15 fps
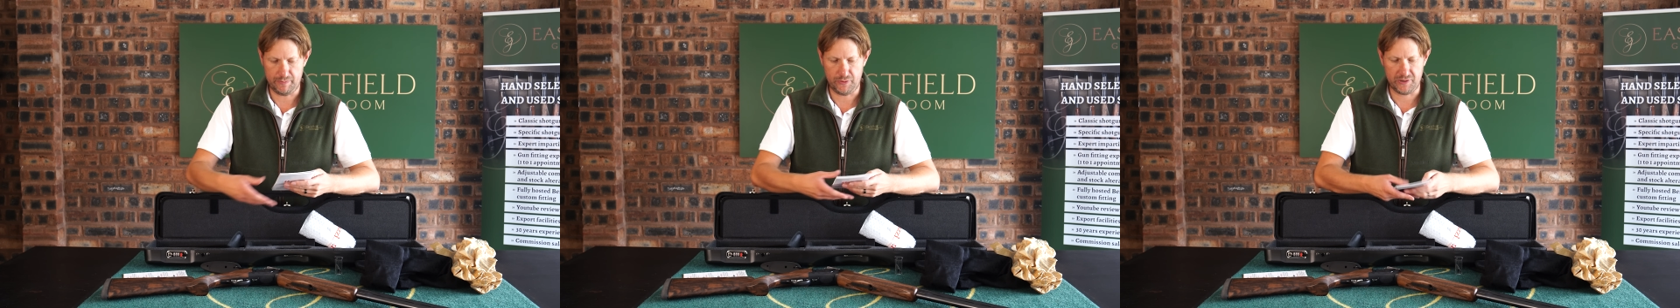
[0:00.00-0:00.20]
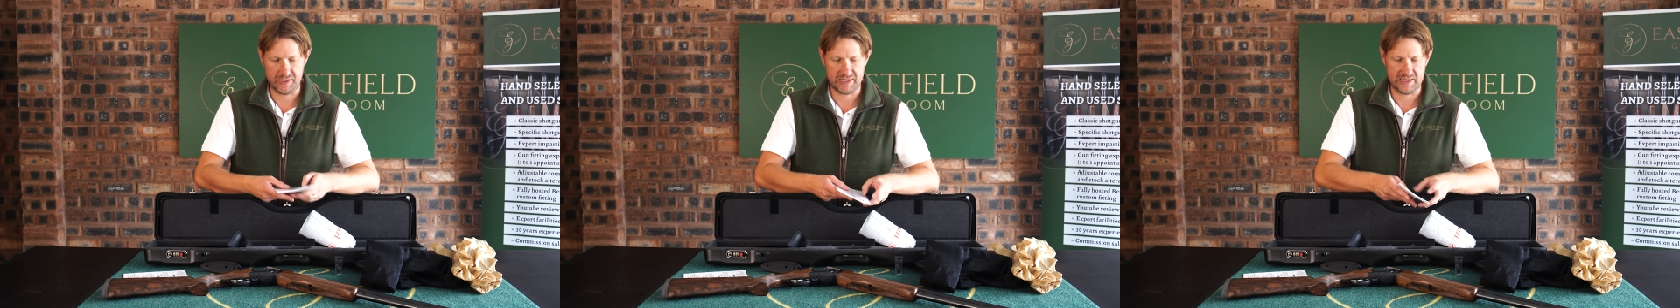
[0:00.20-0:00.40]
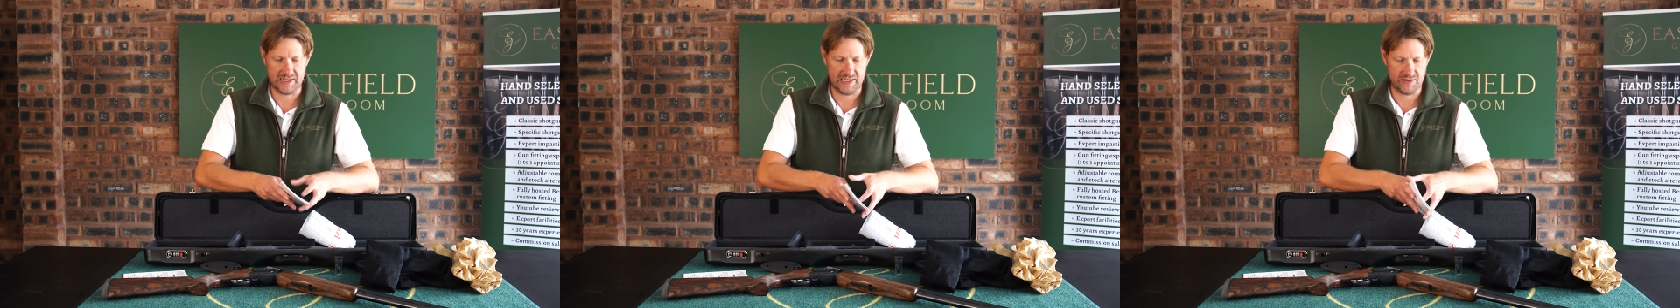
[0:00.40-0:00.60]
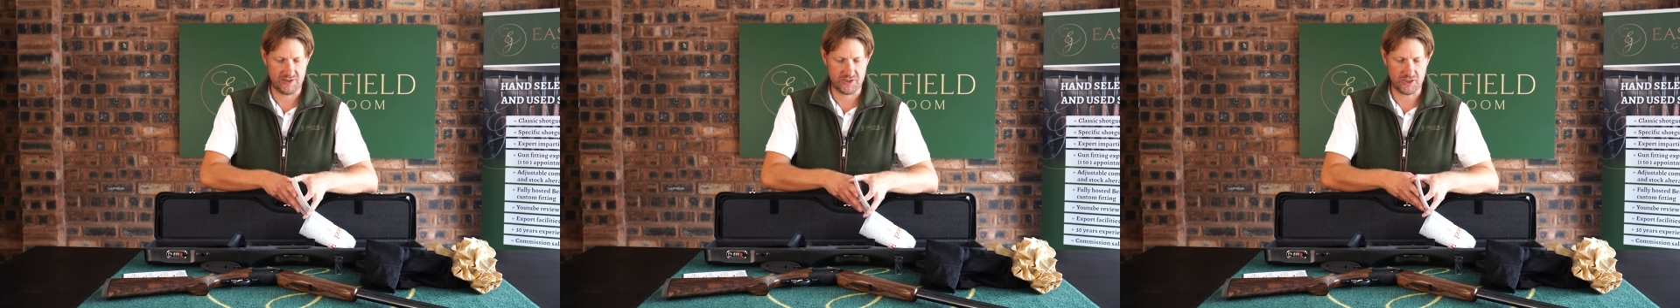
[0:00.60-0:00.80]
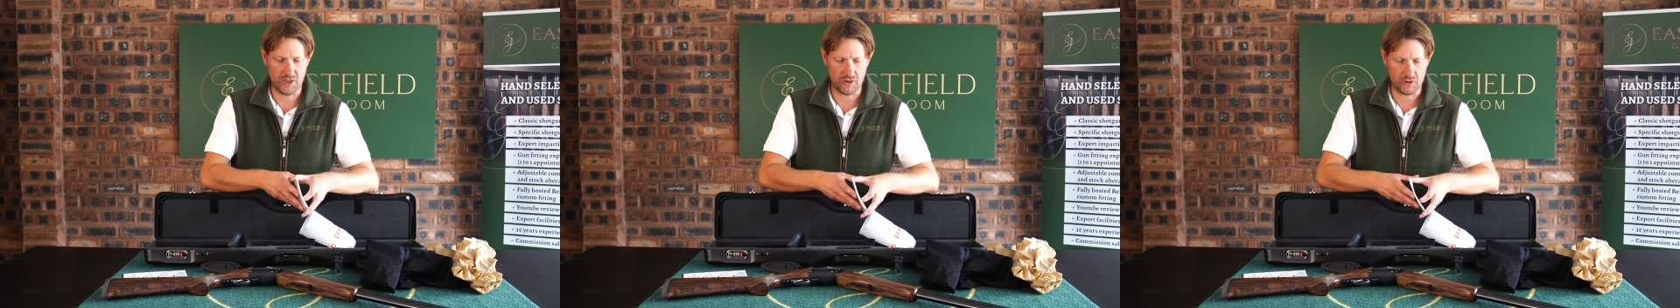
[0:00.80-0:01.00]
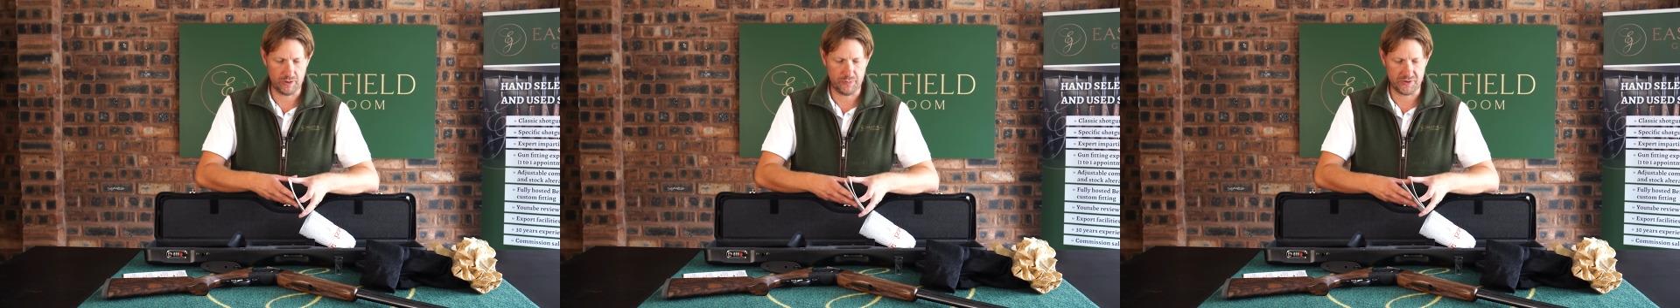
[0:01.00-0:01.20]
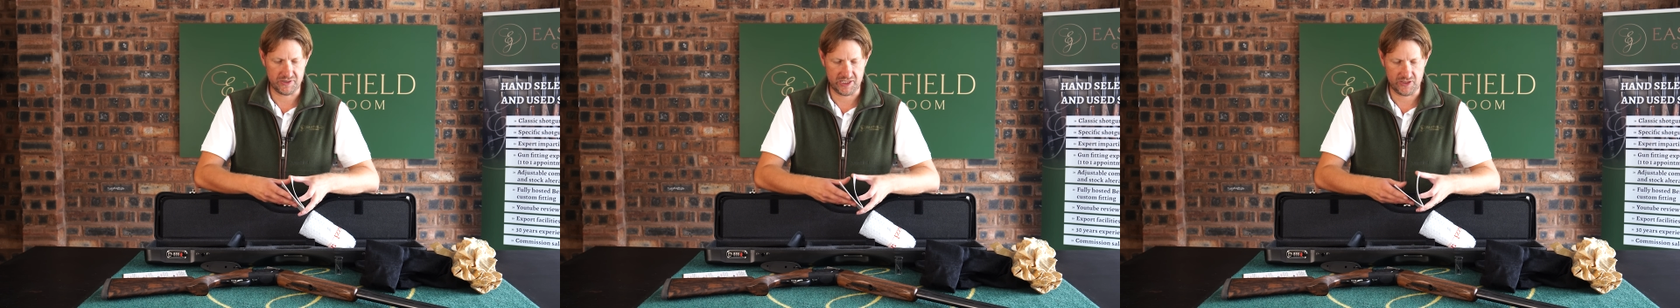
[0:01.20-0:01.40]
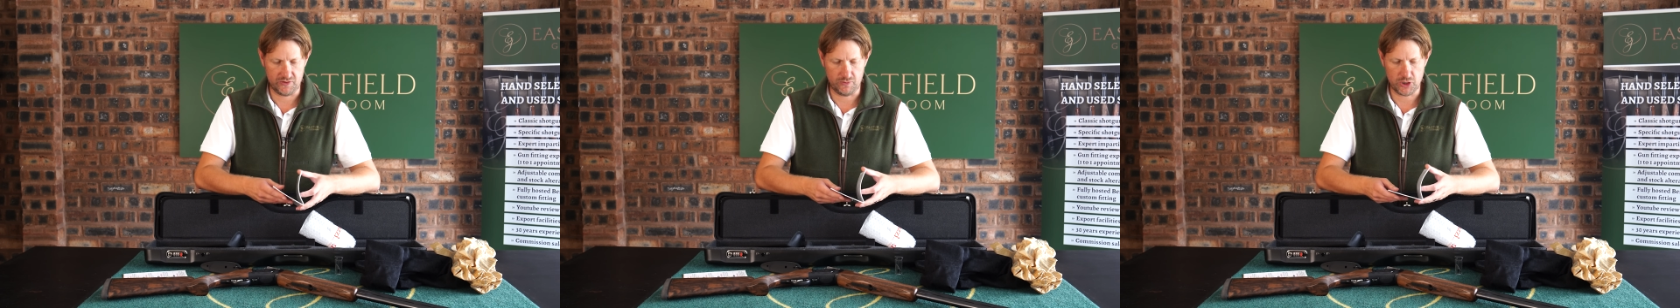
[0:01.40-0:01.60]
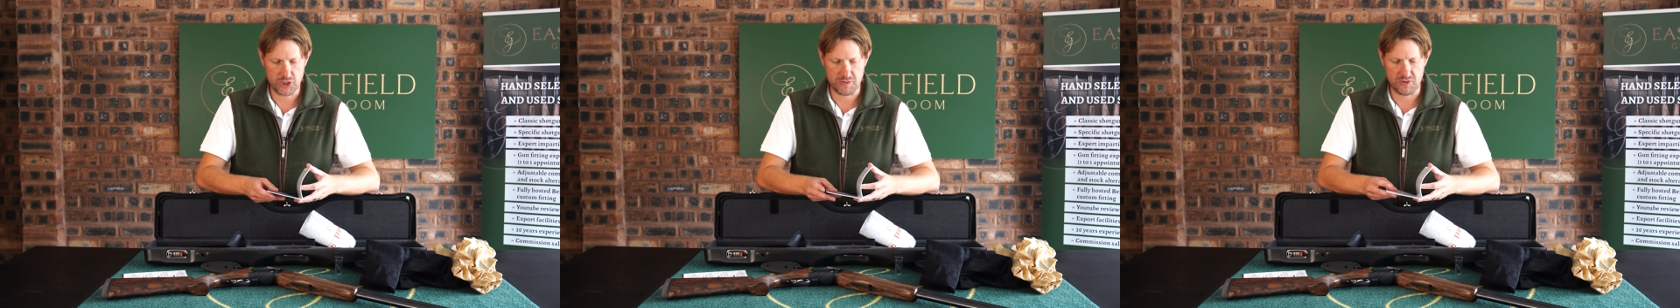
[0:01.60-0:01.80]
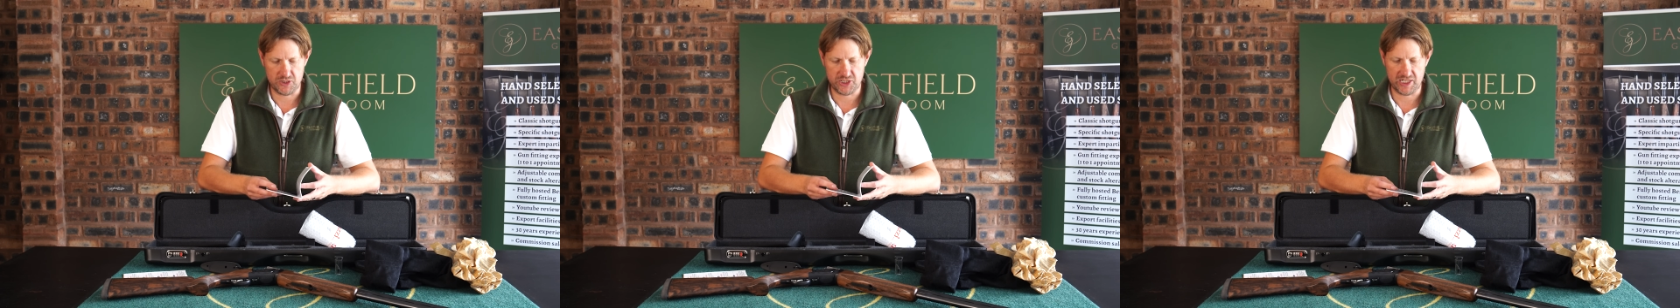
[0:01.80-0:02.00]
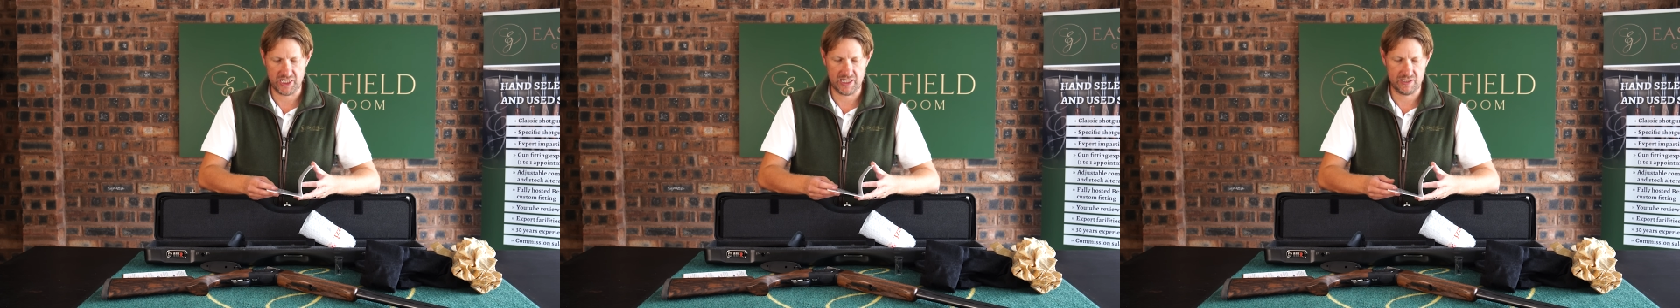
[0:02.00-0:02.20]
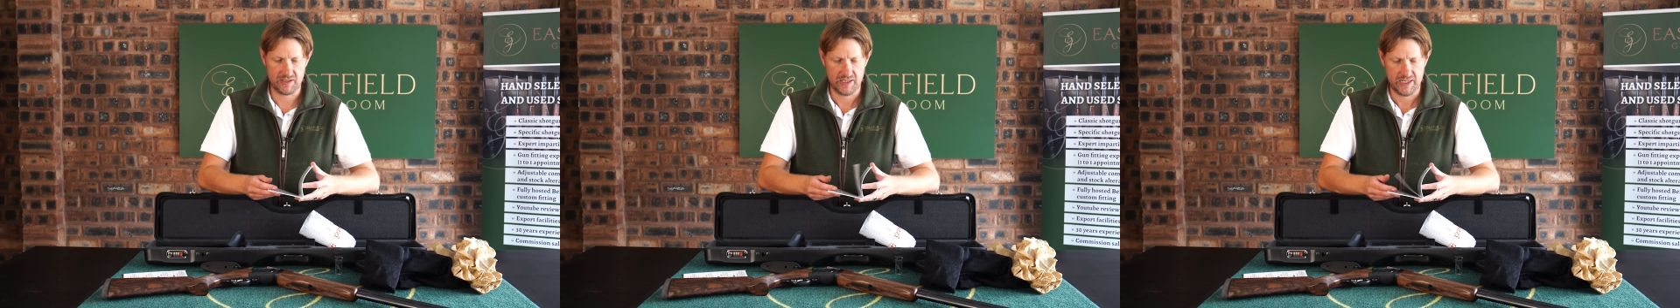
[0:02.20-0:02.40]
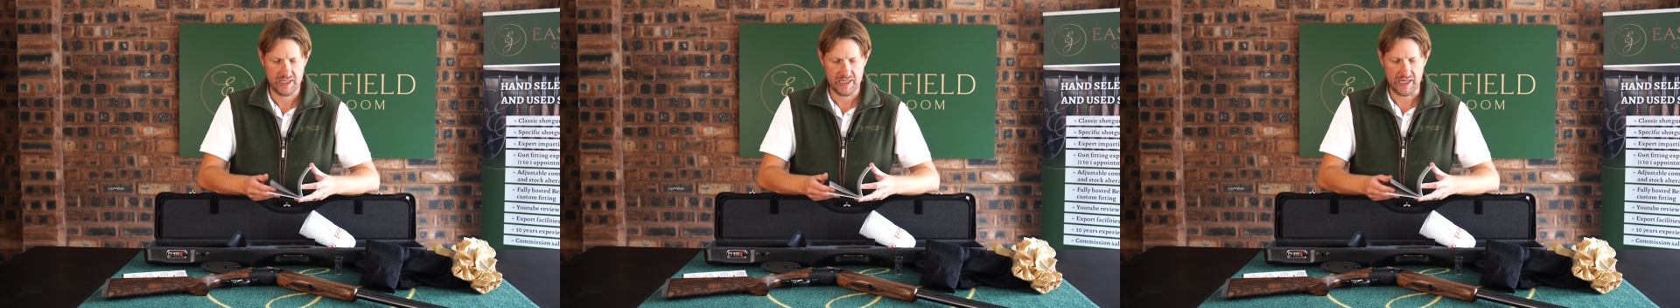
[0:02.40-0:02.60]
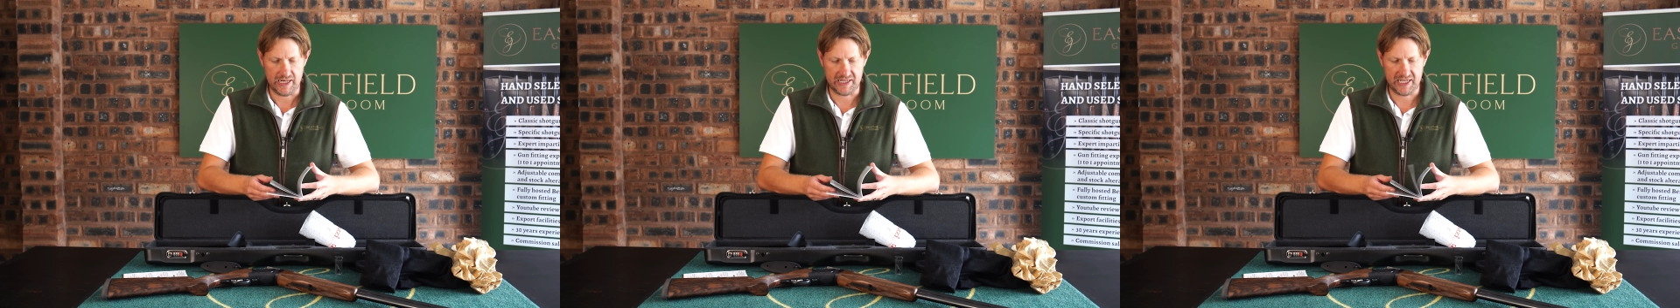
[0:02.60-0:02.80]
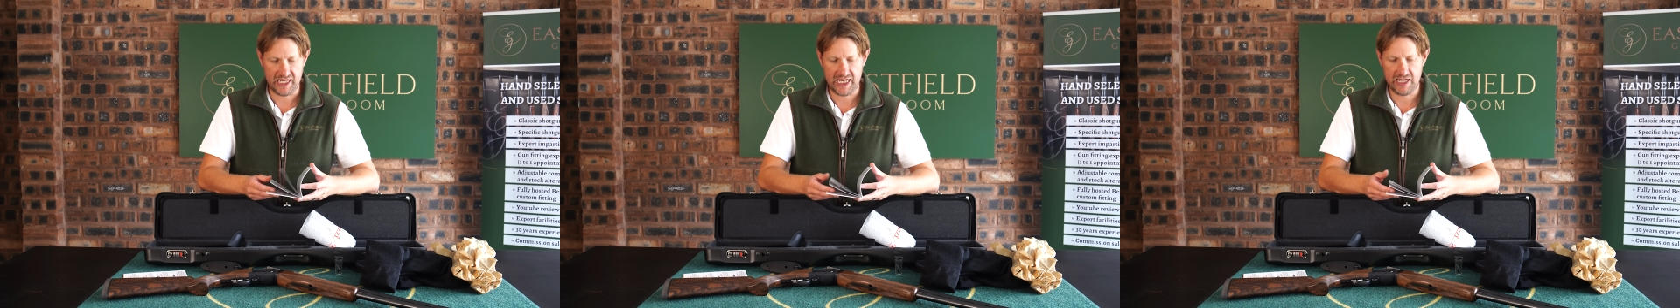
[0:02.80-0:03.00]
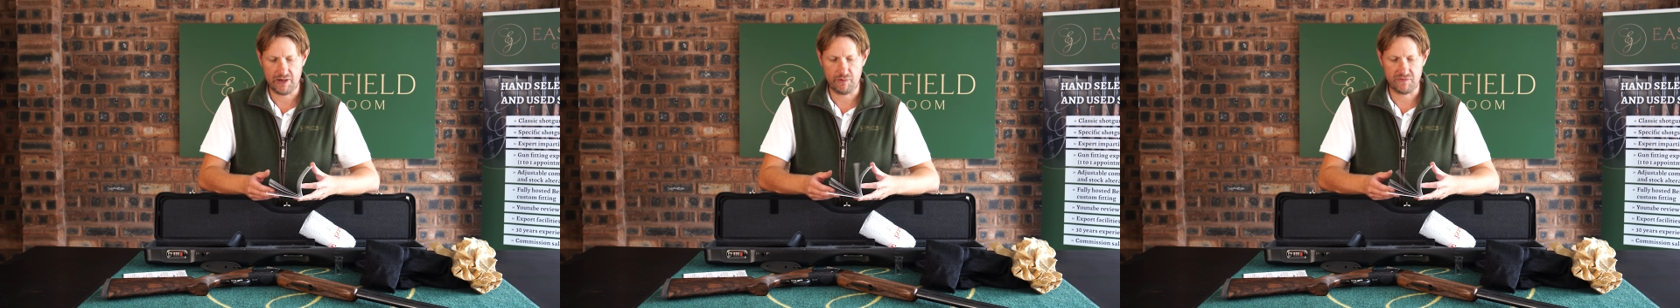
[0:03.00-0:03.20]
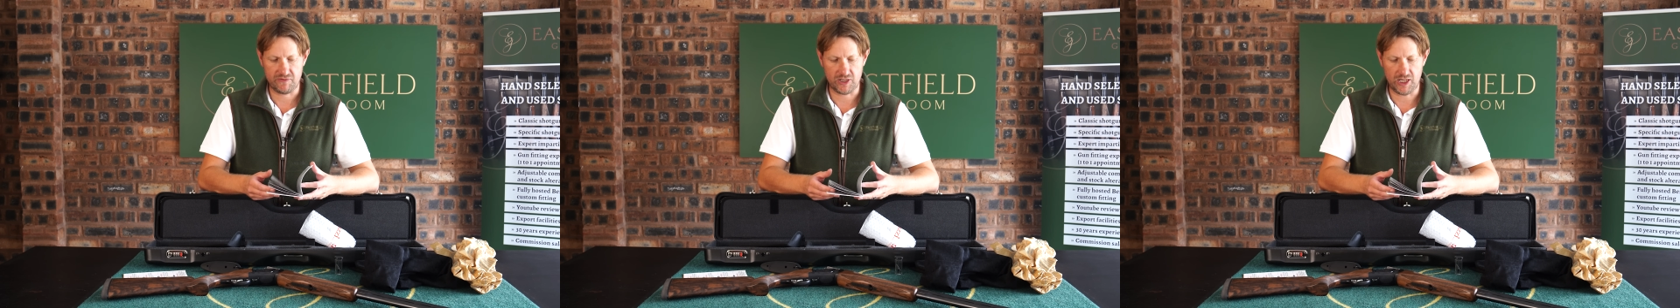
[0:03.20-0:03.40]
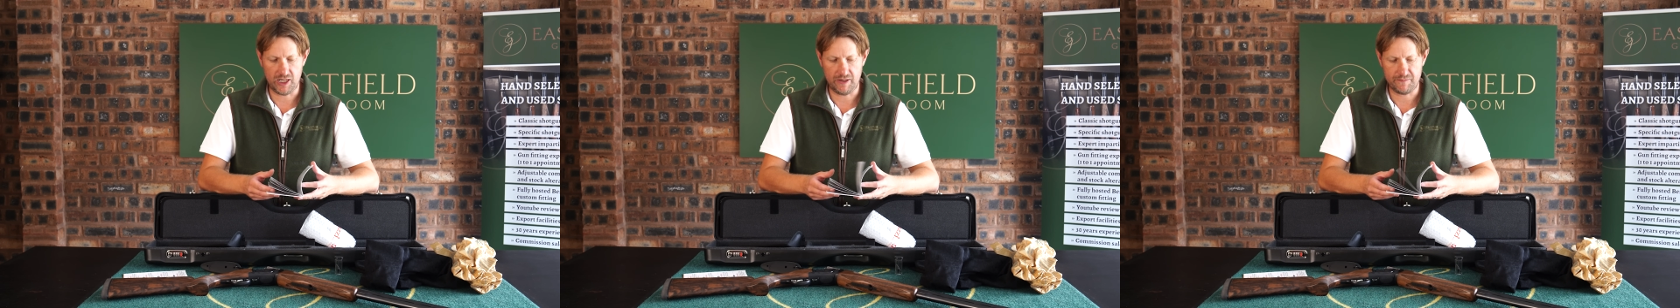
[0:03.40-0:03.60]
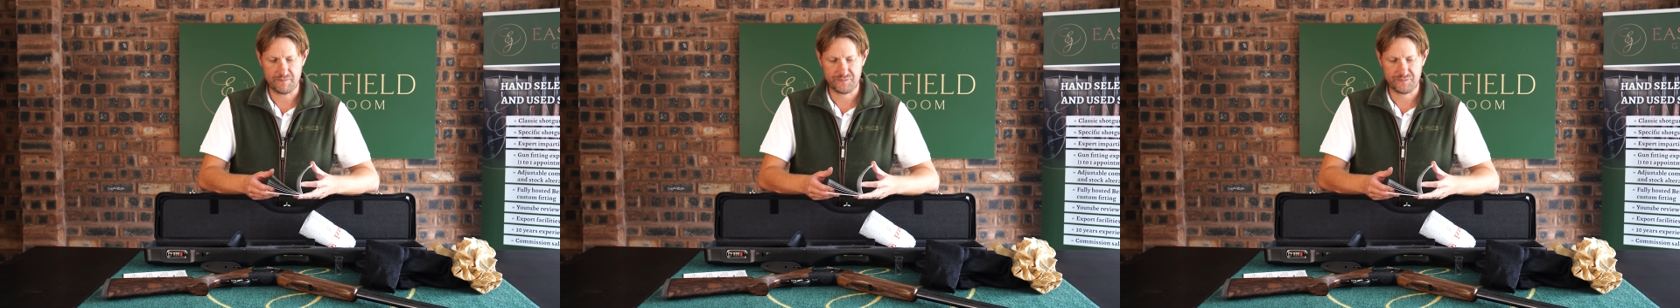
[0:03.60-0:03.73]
pointing it at the dog or putting it in the washing machine. And here we've got,